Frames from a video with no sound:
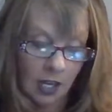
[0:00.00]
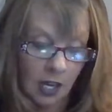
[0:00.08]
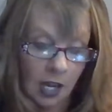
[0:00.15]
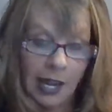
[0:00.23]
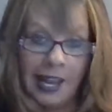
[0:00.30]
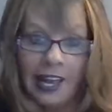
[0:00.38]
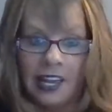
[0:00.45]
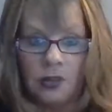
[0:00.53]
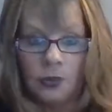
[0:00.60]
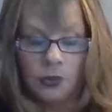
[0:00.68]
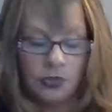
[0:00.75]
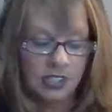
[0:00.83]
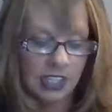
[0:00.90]
a
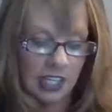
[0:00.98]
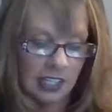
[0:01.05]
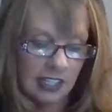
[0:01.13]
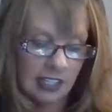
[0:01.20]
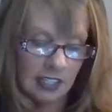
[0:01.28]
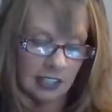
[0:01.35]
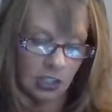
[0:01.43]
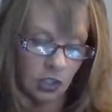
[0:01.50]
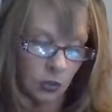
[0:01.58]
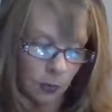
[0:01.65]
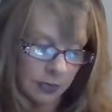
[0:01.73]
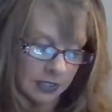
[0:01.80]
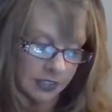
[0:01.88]
house, anything that you're
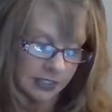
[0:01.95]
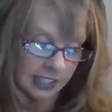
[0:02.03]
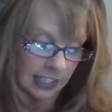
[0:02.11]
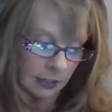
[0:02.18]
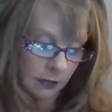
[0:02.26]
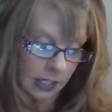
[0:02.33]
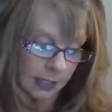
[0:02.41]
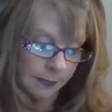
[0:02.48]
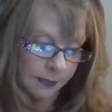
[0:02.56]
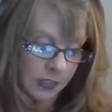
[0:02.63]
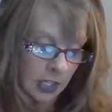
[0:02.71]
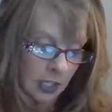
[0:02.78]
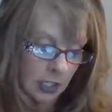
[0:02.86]
building, right?
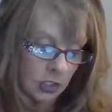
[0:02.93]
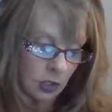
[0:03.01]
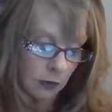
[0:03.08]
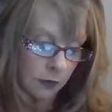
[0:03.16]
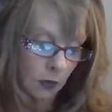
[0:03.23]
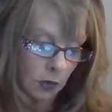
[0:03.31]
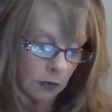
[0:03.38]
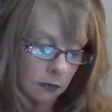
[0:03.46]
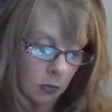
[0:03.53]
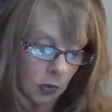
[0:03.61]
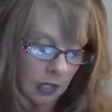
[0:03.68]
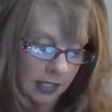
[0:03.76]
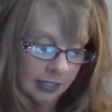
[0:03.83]
So Four of
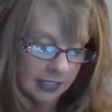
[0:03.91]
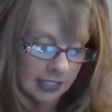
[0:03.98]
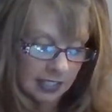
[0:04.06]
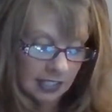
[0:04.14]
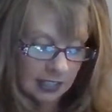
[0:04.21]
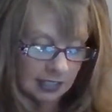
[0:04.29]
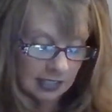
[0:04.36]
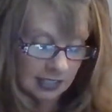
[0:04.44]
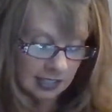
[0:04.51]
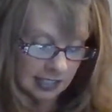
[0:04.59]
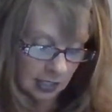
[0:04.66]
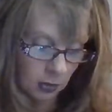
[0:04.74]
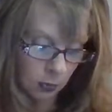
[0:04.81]
Wands is the
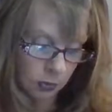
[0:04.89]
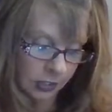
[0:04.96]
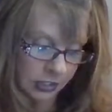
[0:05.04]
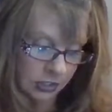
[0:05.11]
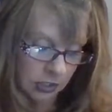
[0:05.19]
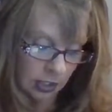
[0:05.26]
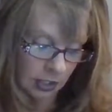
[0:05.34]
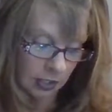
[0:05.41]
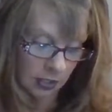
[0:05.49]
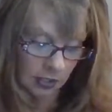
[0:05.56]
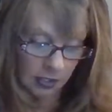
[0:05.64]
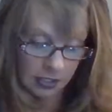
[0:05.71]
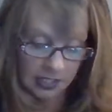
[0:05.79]
celebration
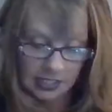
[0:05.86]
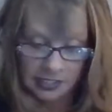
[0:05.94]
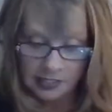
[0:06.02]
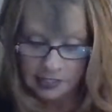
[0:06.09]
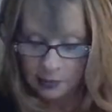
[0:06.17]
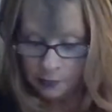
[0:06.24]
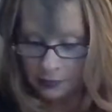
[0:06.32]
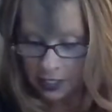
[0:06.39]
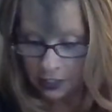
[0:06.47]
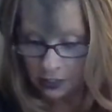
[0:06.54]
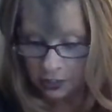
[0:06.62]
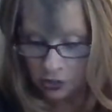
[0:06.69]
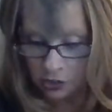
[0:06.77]
card, is the
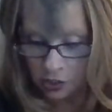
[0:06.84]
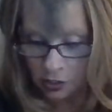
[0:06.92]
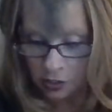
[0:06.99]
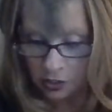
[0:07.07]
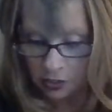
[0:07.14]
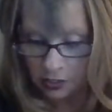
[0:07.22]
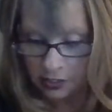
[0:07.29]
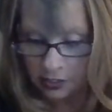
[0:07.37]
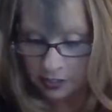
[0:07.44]
marriage card,